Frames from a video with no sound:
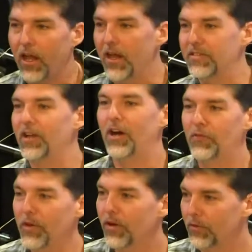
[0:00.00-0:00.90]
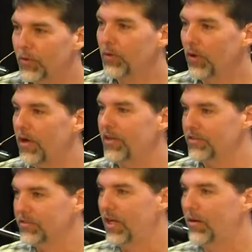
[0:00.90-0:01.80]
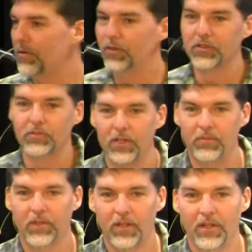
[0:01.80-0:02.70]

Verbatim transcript: And that's how I feel. If we're real honest, is that how we feel sometimes?